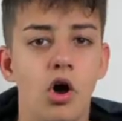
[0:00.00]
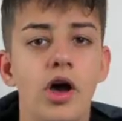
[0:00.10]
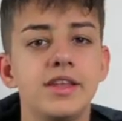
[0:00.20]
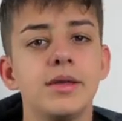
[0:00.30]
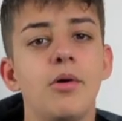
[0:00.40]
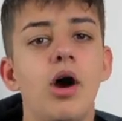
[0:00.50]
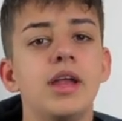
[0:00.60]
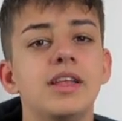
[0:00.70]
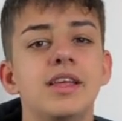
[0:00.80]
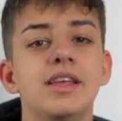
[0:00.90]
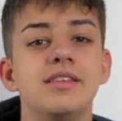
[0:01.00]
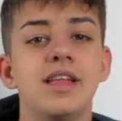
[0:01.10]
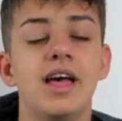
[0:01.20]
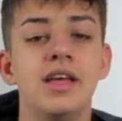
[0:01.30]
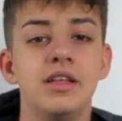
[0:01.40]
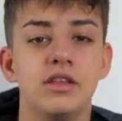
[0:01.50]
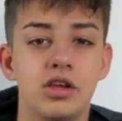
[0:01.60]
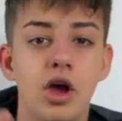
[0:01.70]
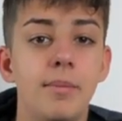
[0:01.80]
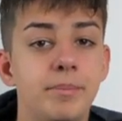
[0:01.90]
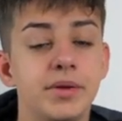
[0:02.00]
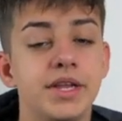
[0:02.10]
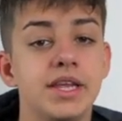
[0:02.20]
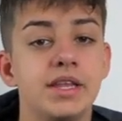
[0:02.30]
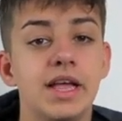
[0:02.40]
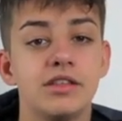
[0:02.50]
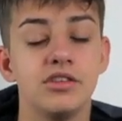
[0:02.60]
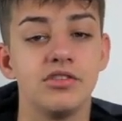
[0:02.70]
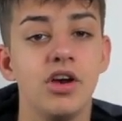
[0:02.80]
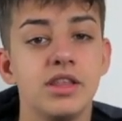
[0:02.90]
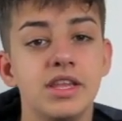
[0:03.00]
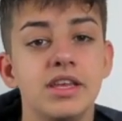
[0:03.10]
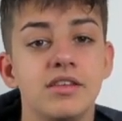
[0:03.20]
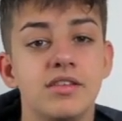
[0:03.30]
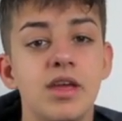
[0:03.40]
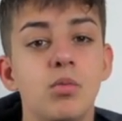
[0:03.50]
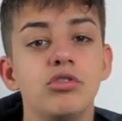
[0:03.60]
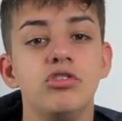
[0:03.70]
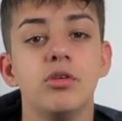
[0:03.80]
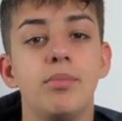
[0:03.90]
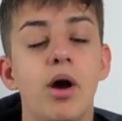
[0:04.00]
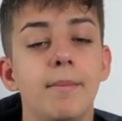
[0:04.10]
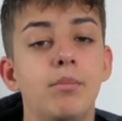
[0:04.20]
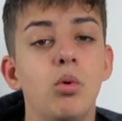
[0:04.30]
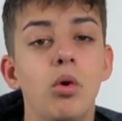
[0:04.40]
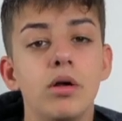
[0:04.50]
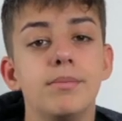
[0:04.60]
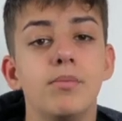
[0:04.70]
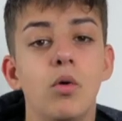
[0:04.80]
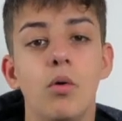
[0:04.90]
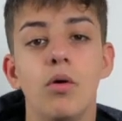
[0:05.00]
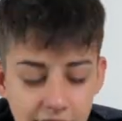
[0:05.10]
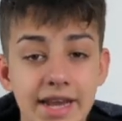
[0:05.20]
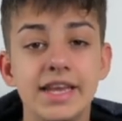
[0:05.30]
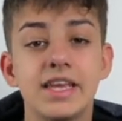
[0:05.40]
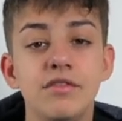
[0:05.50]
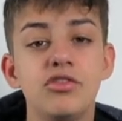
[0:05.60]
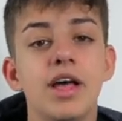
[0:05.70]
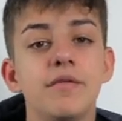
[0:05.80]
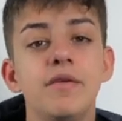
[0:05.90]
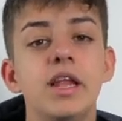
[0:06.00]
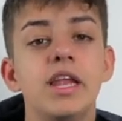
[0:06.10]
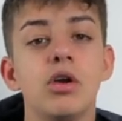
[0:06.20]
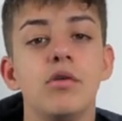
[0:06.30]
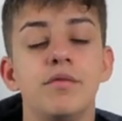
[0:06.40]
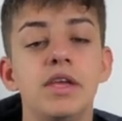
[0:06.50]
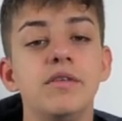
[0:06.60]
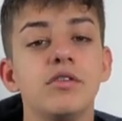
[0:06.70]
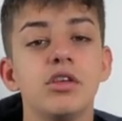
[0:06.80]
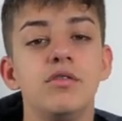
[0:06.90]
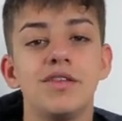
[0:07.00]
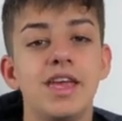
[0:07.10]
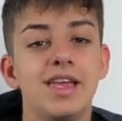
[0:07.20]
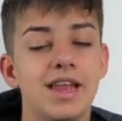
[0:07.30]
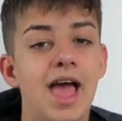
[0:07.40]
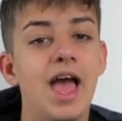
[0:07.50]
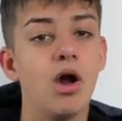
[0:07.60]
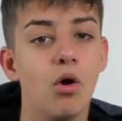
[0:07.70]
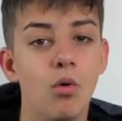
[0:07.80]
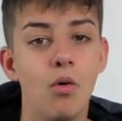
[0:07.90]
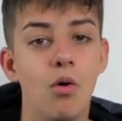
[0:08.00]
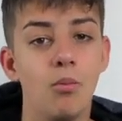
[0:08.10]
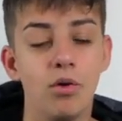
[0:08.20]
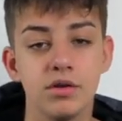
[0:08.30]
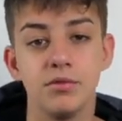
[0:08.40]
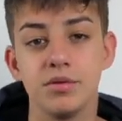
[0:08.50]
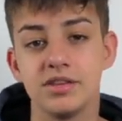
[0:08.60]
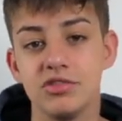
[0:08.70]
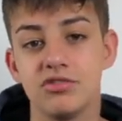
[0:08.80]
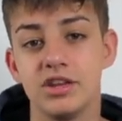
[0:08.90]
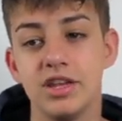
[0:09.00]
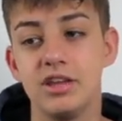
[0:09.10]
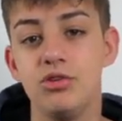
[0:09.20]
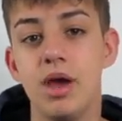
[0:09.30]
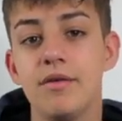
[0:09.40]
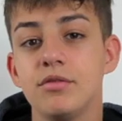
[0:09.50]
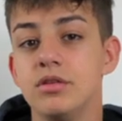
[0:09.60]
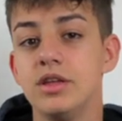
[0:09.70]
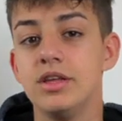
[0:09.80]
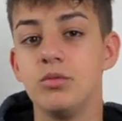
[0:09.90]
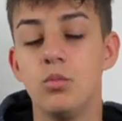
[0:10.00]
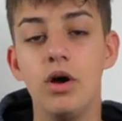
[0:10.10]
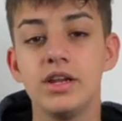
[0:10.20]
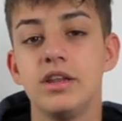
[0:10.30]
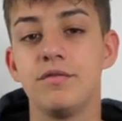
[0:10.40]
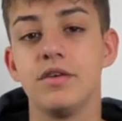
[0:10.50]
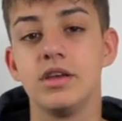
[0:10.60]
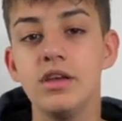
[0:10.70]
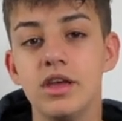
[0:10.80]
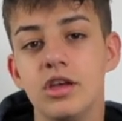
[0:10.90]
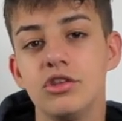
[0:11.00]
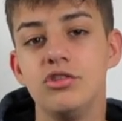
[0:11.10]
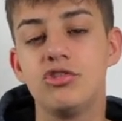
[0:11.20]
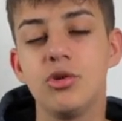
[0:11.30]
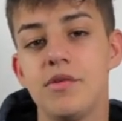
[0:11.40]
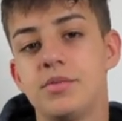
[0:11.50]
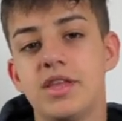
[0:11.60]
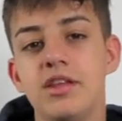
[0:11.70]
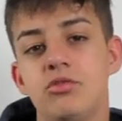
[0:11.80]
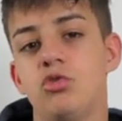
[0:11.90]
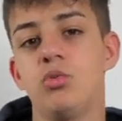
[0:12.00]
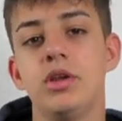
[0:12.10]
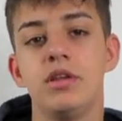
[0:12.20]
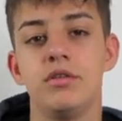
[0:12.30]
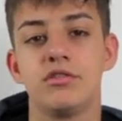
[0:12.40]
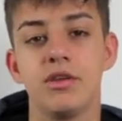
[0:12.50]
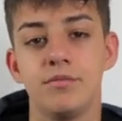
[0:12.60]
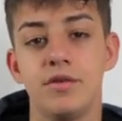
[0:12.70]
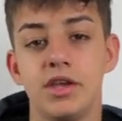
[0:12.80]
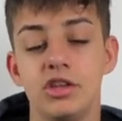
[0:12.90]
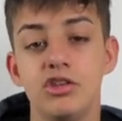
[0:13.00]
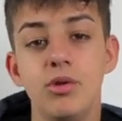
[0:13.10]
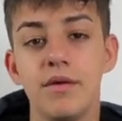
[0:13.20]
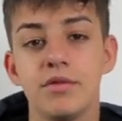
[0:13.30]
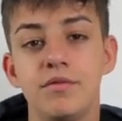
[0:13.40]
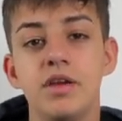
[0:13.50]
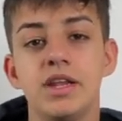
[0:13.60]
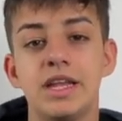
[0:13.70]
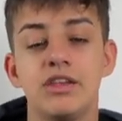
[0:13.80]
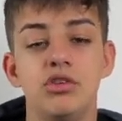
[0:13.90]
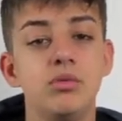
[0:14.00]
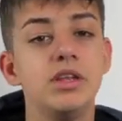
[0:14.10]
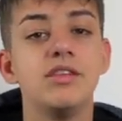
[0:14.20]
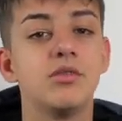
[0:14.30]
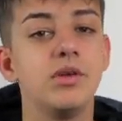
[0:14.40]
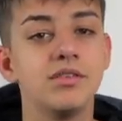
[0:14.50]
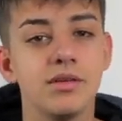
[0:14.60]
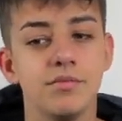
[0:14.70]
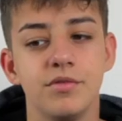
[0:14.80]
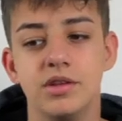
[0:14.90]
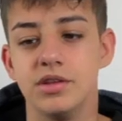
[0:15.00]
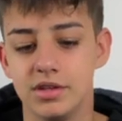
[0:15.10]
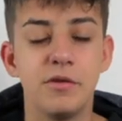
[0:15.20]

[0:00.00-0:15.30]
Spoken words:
The idea behind it is that the company that designed these, they want you to buy more and more. And it gives you that feeling of, even though you've taken an L on one of them, essentially, and you haven't won anything, you still have potential to winning something, and you have the feeling that you need to win something.